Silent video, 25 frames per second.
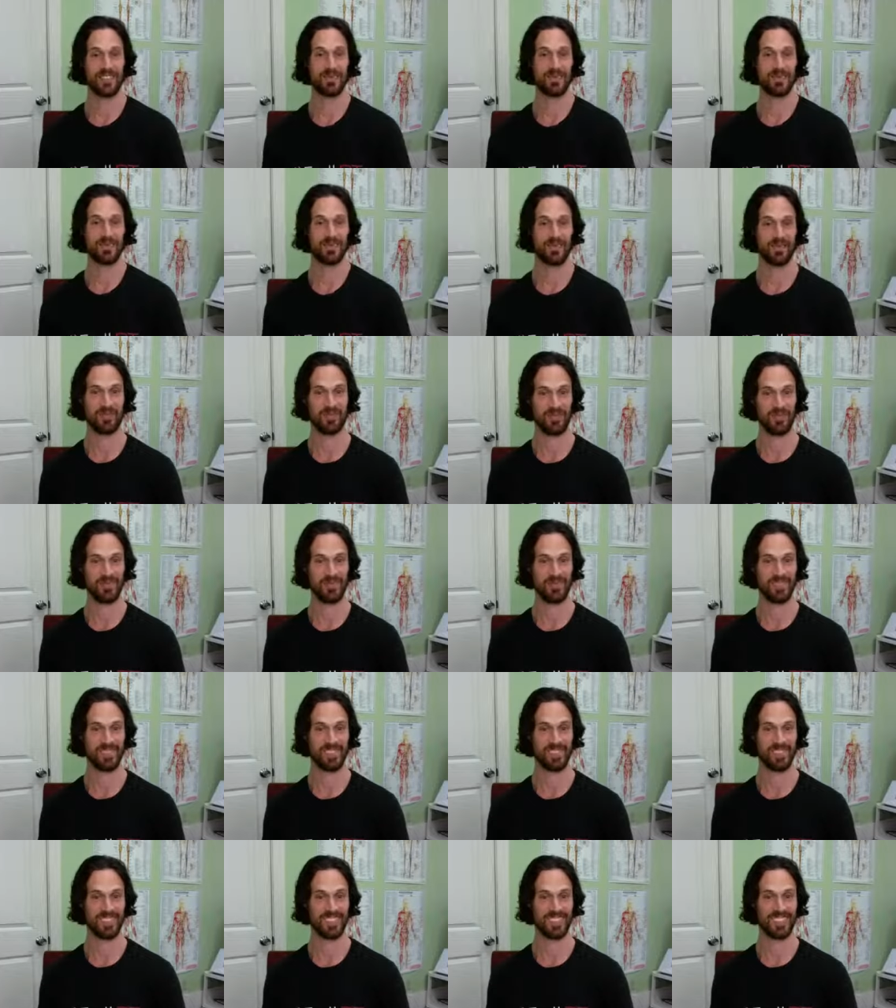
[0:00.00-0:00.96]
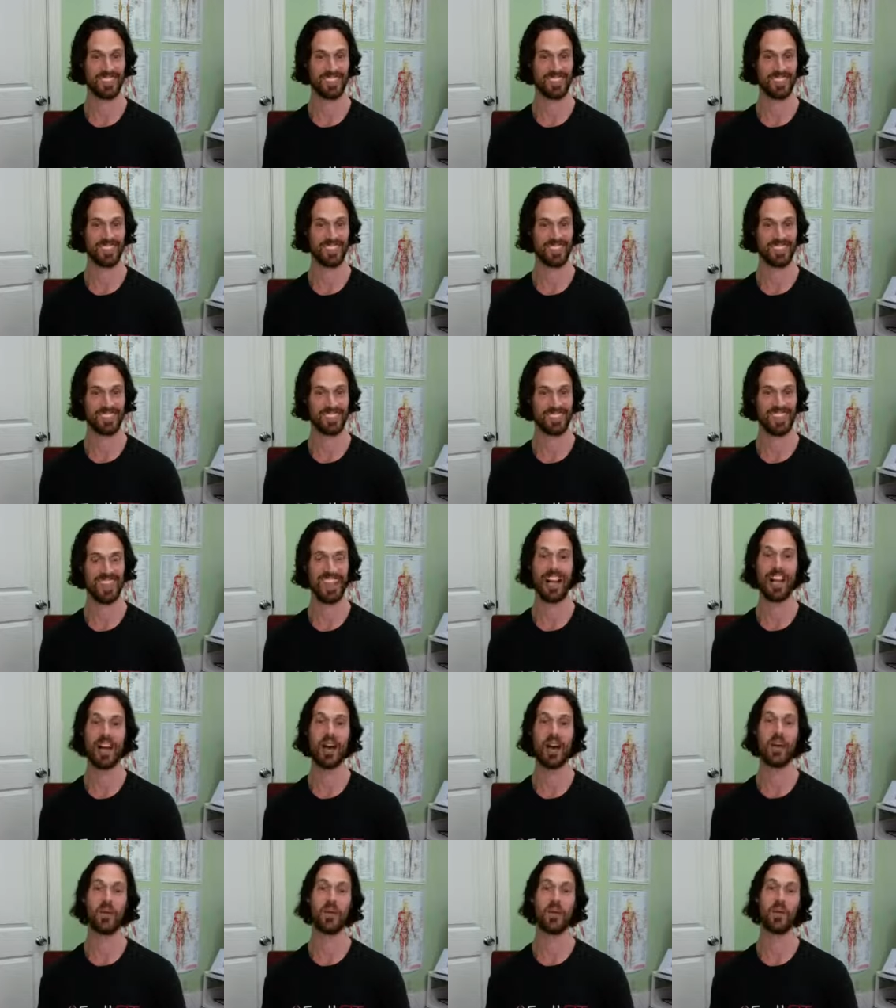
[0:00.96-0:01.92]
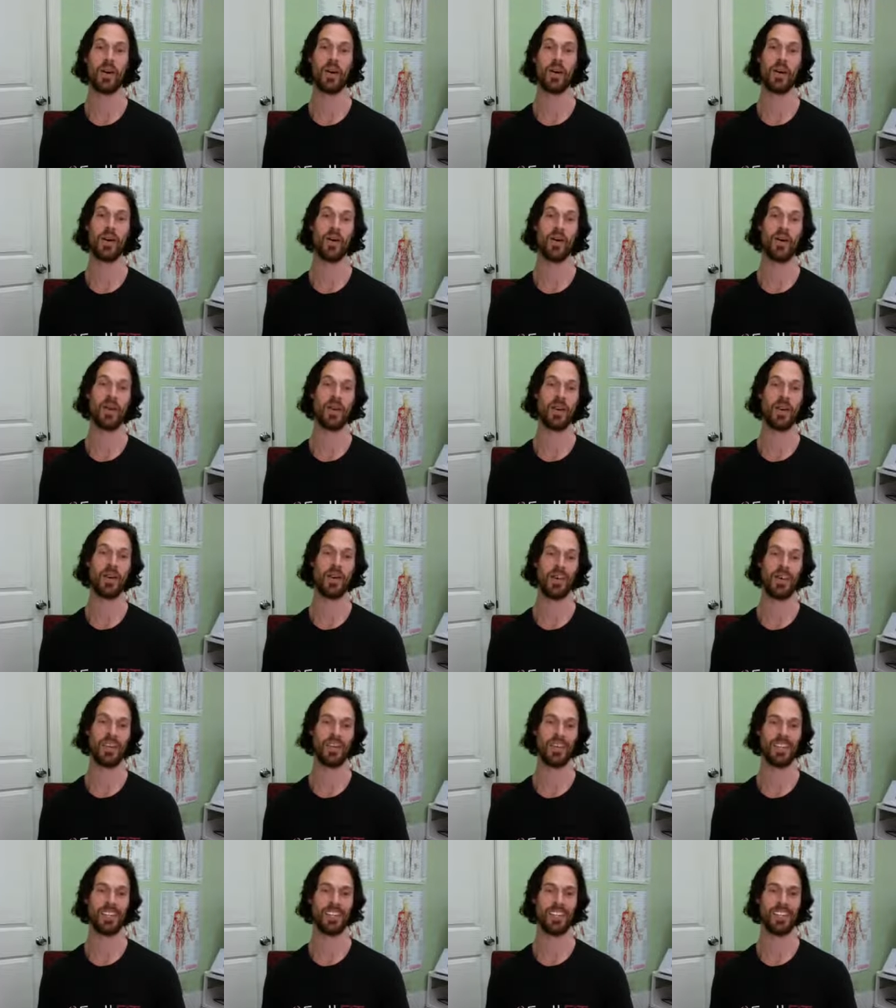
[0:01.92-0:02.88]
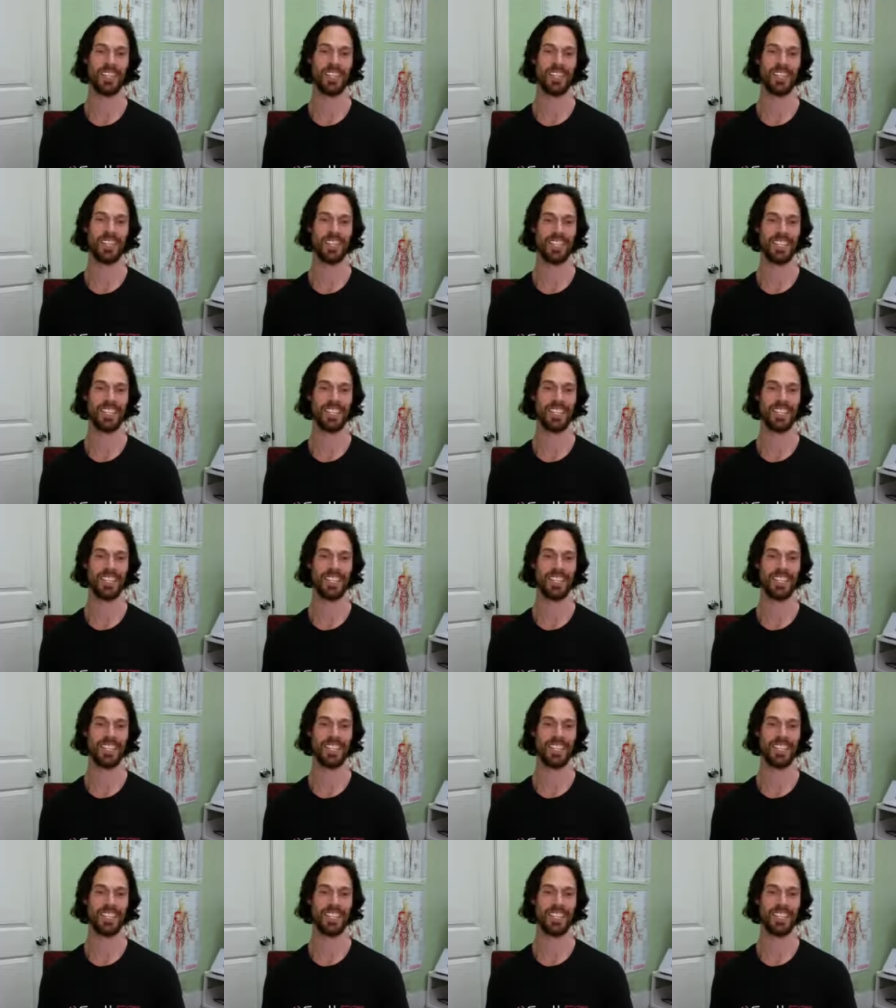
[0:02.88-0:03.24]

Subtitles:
Maybe you could do it, Ian. Maybe Ian could be the person.